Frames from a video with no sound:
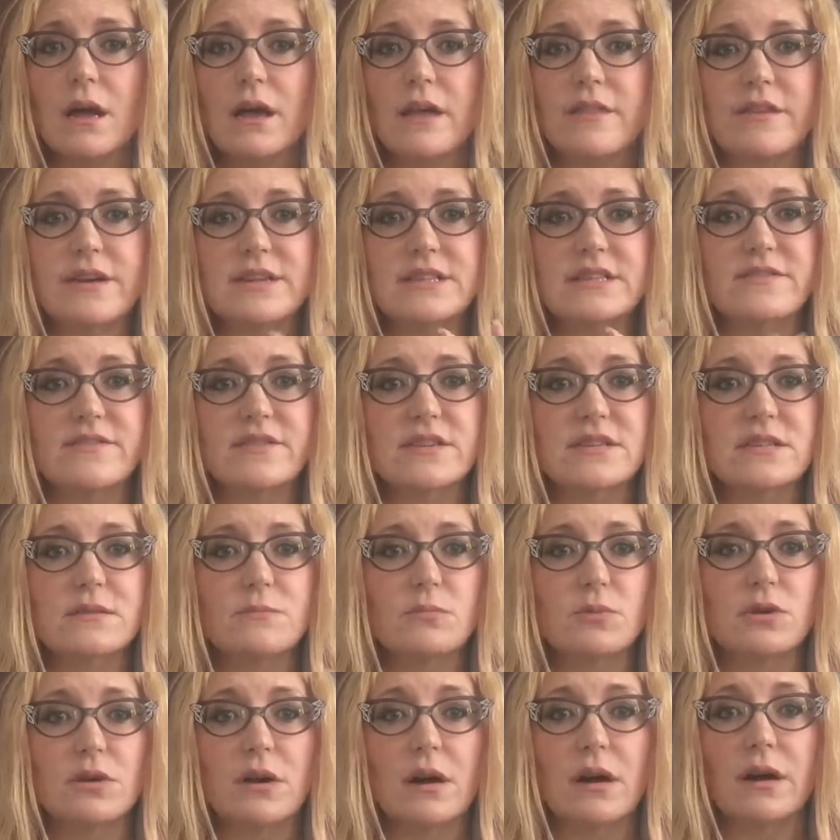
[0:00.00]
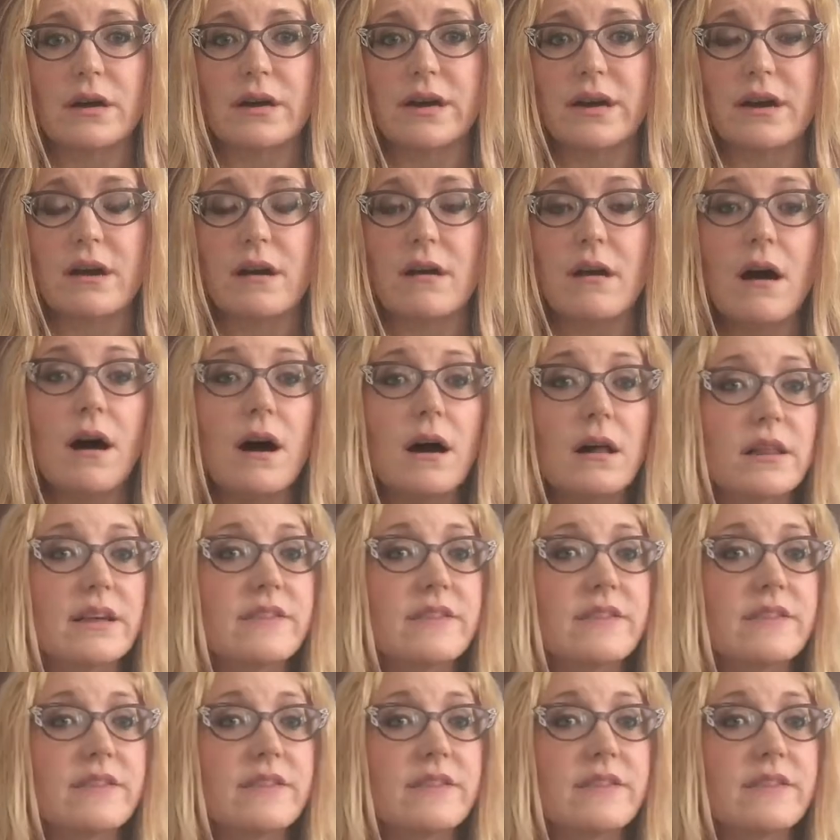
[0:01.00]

that's visible on it at all,